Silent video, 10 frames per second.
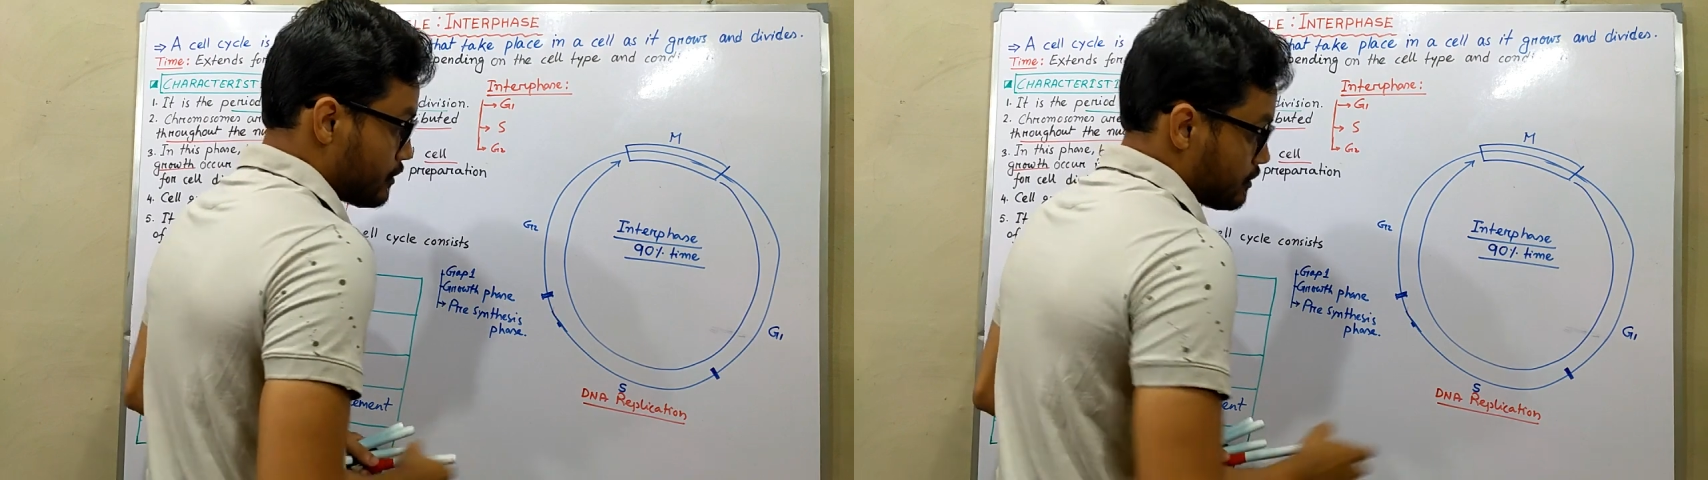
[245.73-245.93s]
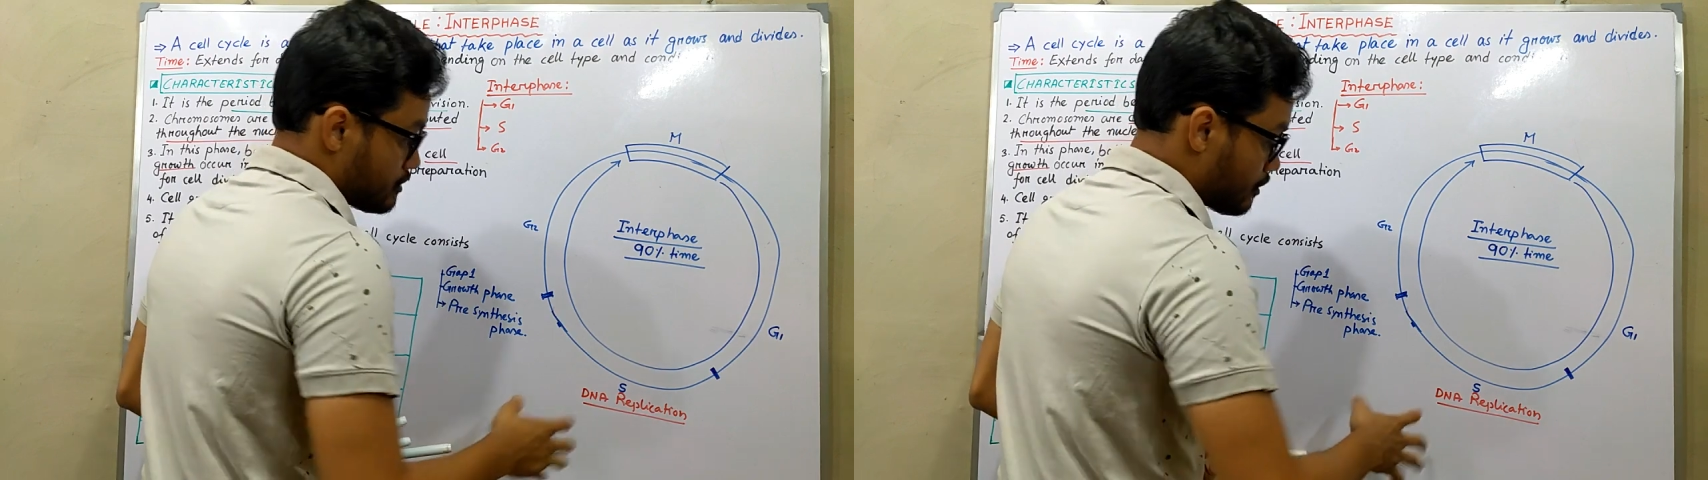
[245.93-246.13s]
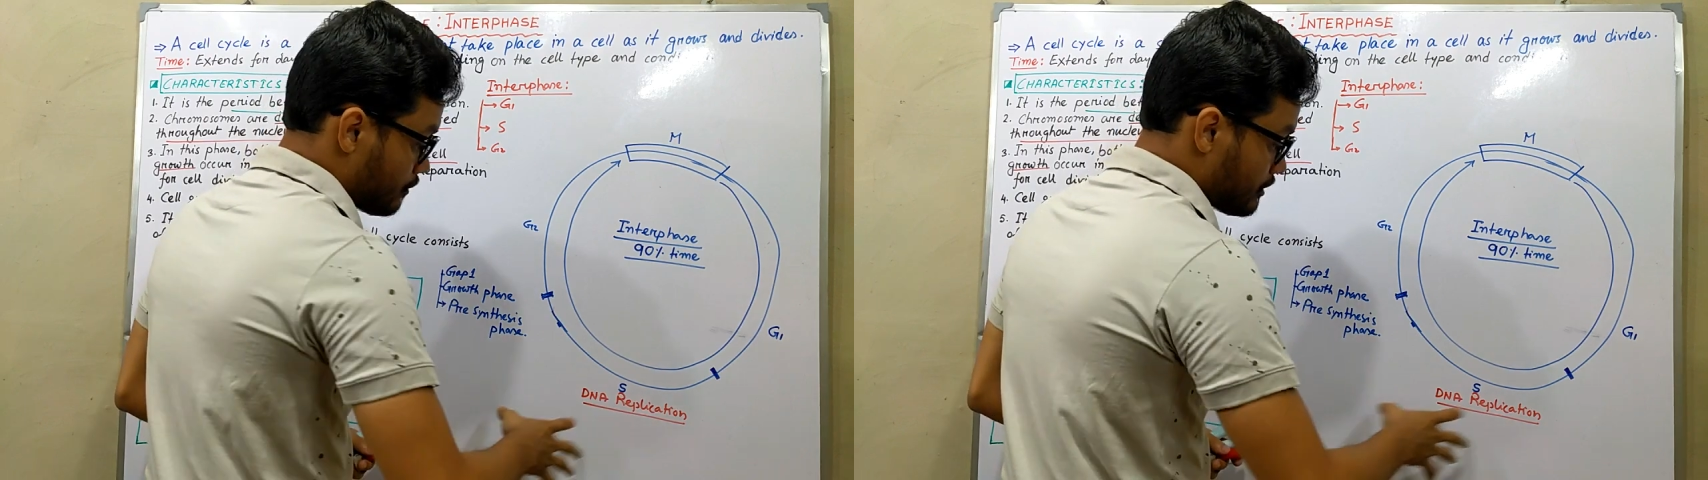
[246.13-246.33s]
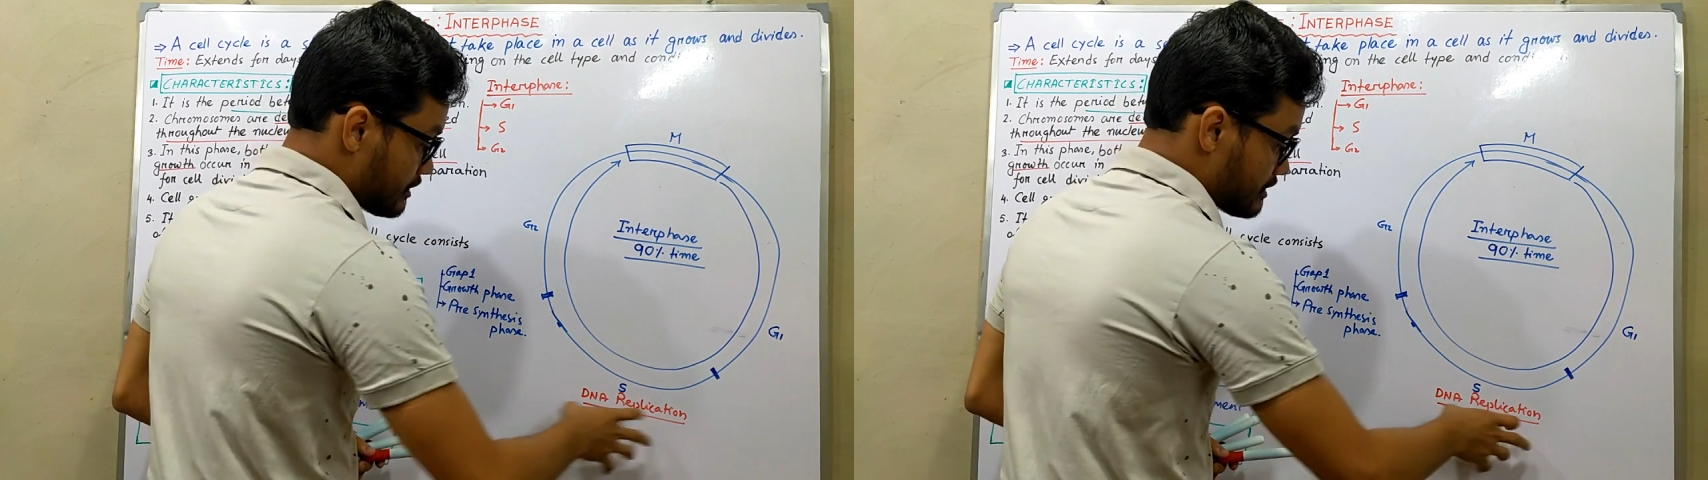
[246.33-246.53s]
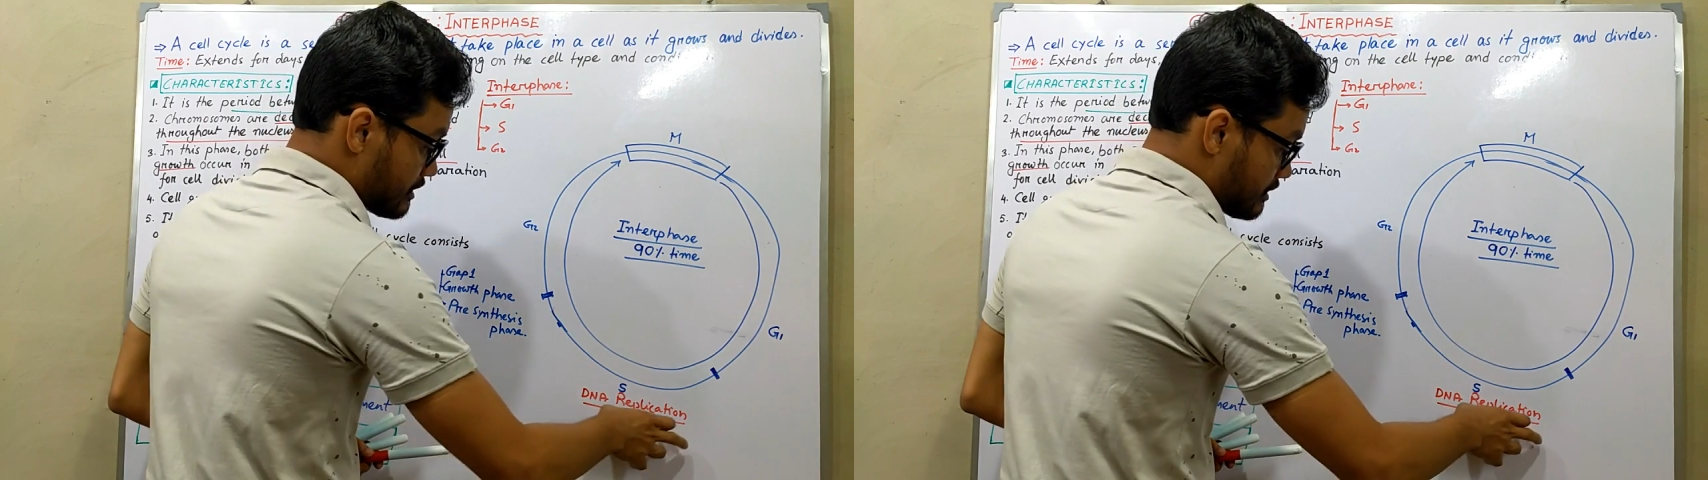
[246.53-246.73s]
So this
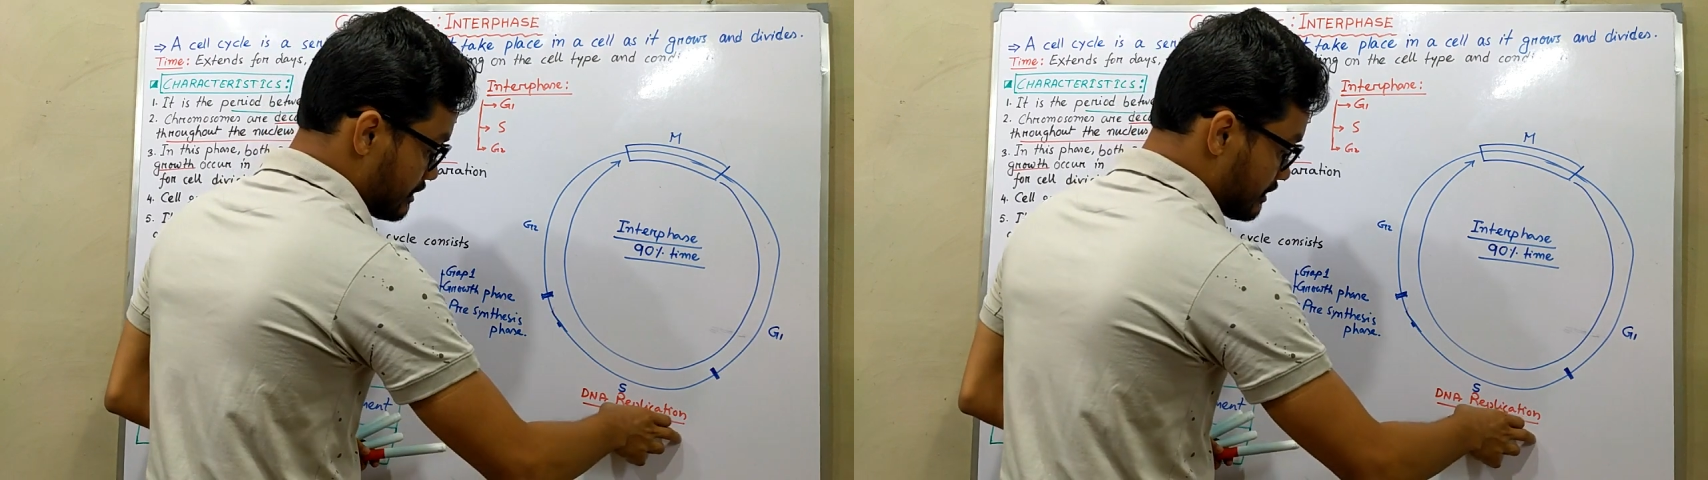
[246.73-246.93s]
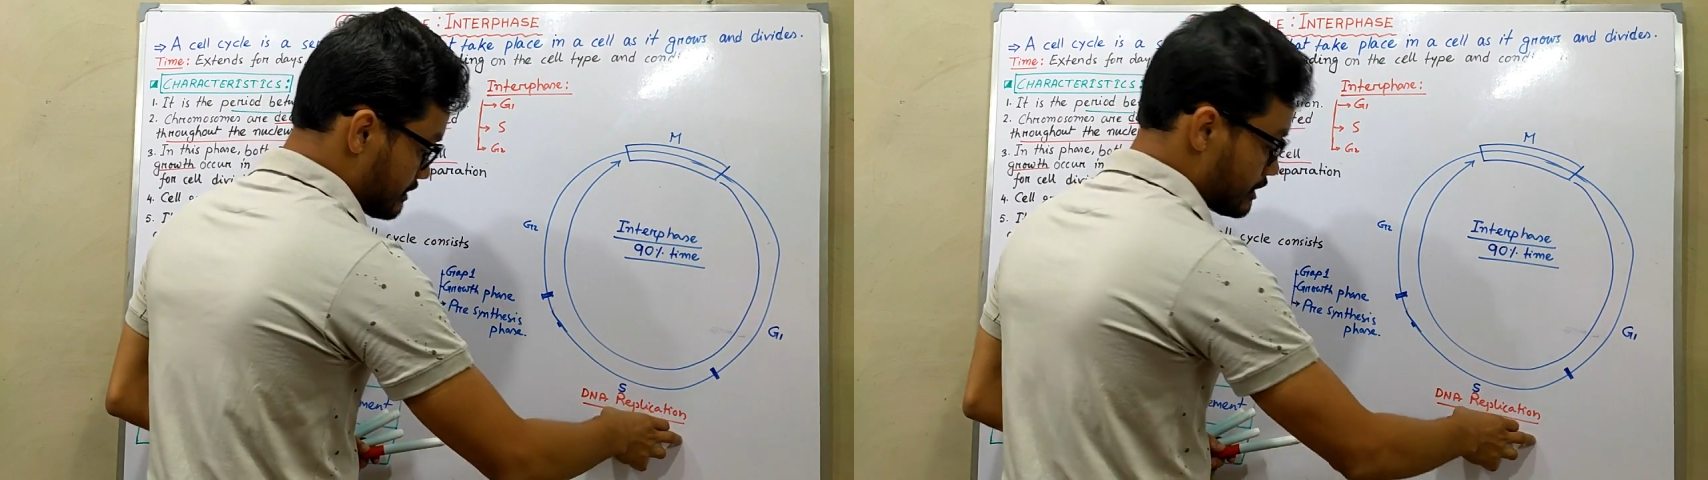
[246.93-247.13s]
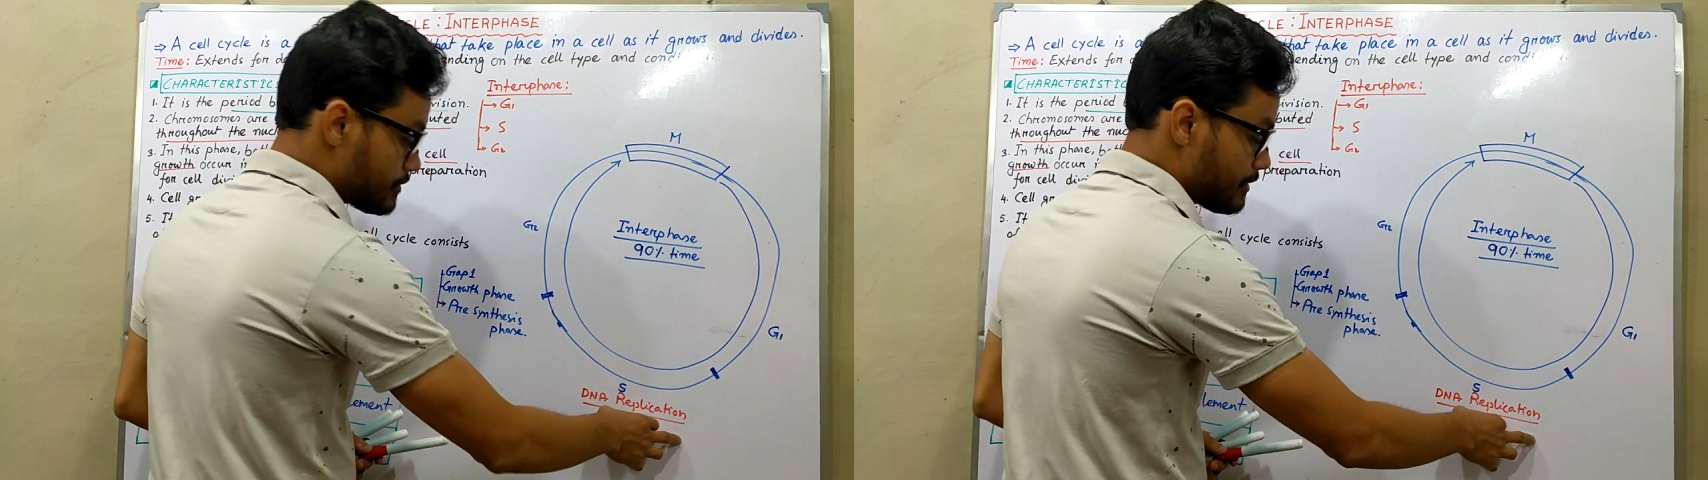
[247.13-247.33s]
is the synthesis